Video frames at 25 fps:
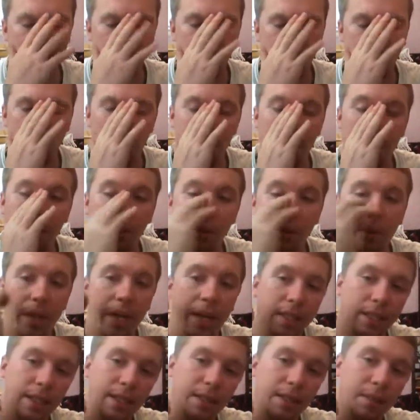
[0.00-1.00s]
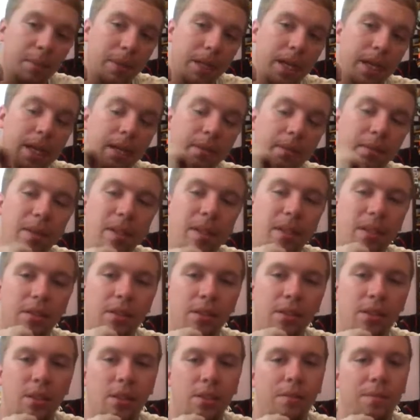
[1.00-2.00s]
weapons rack that's behind me.
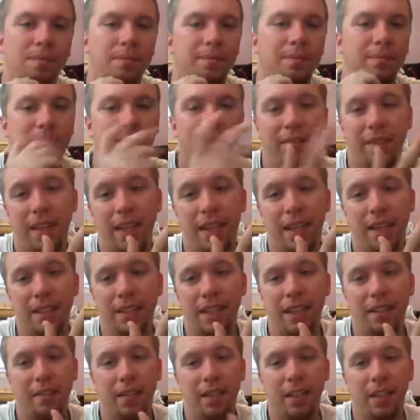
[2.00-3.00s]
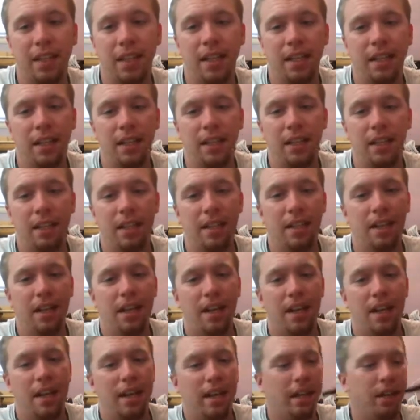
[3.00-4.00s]
So if you guys have
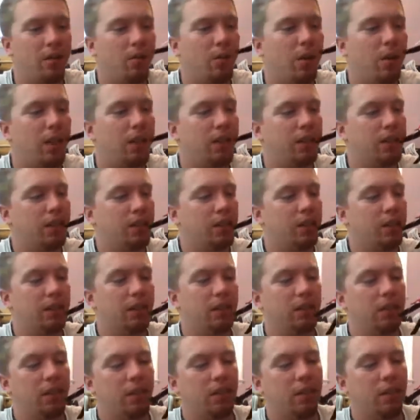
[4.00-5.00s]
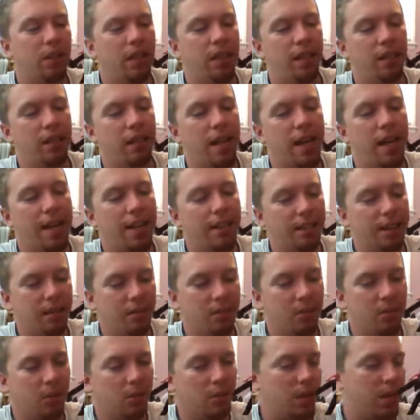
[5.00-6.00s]
any questions, go ahead and ask
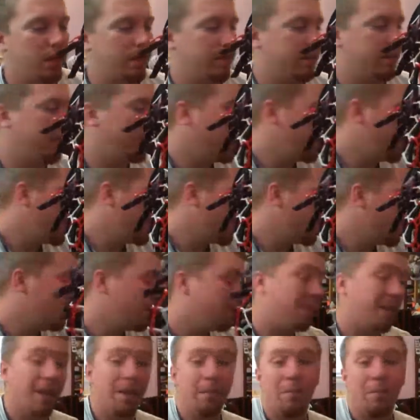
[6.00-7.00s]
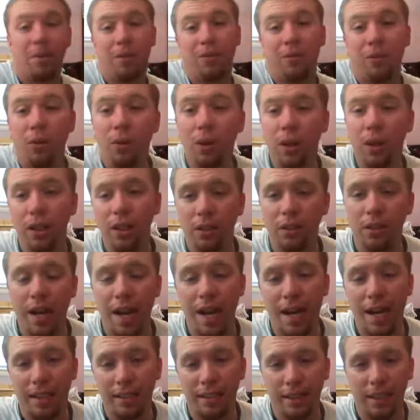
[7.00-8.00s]
them or whatever. But before you
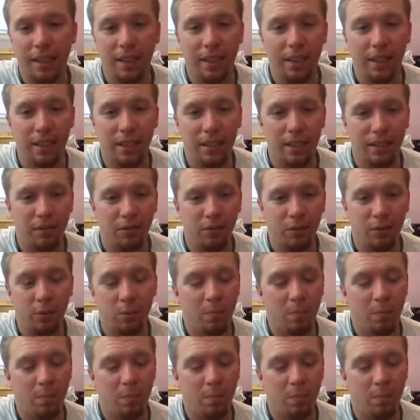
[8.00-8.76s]
ask any